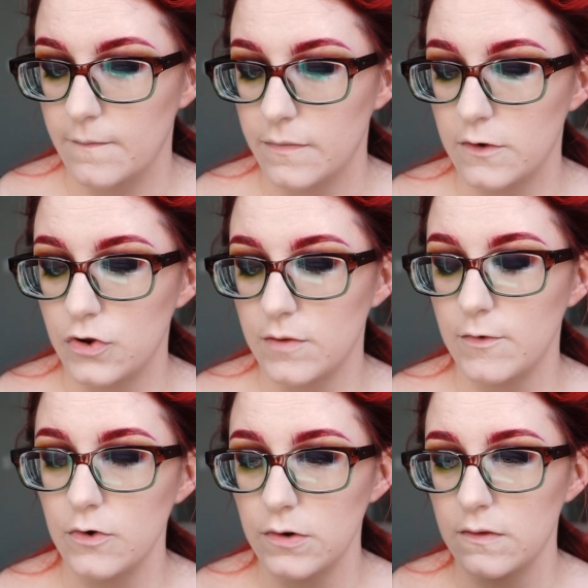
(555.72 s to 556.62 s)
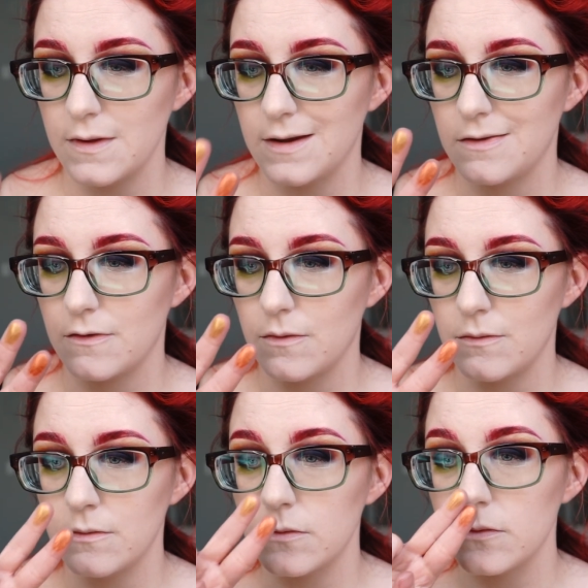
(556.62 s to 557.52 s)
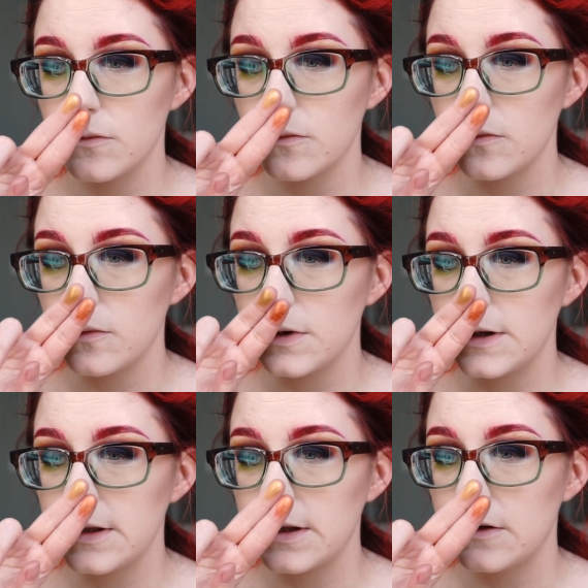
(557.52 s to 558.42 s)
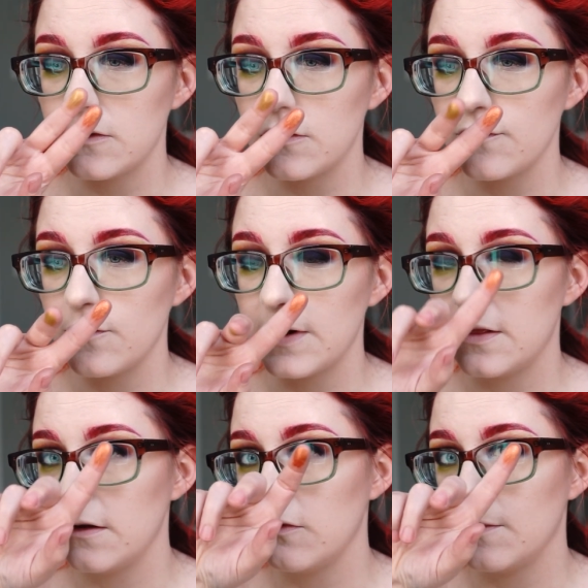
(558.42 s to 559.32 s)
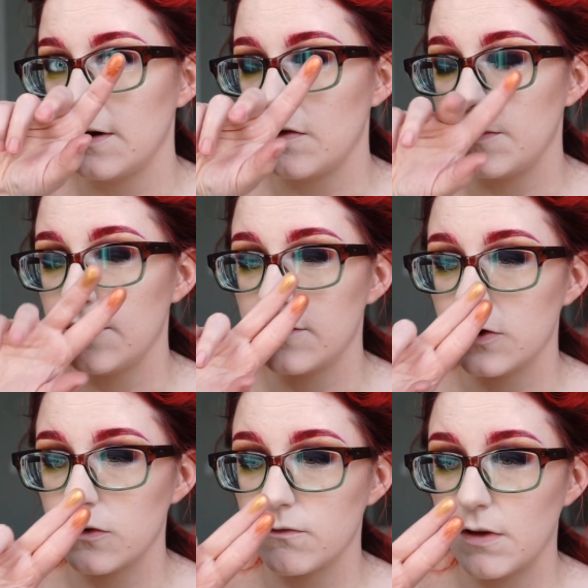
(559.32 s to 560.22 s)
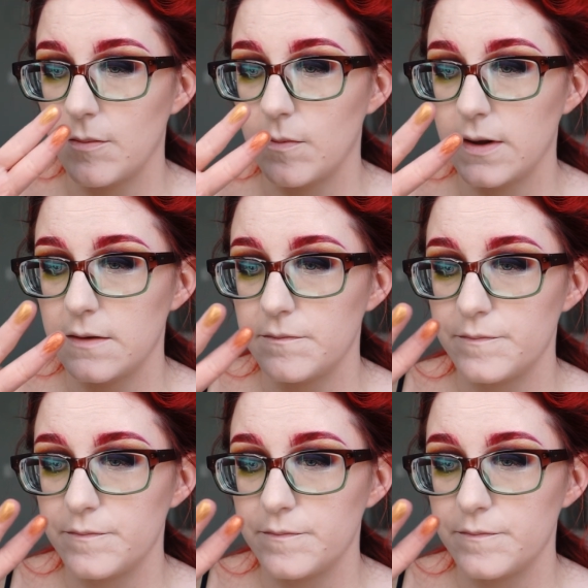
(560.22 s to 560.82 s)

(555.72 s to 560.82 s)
The shimmers just like don't really do it for me. This reminds me of Touch of Glam a bit.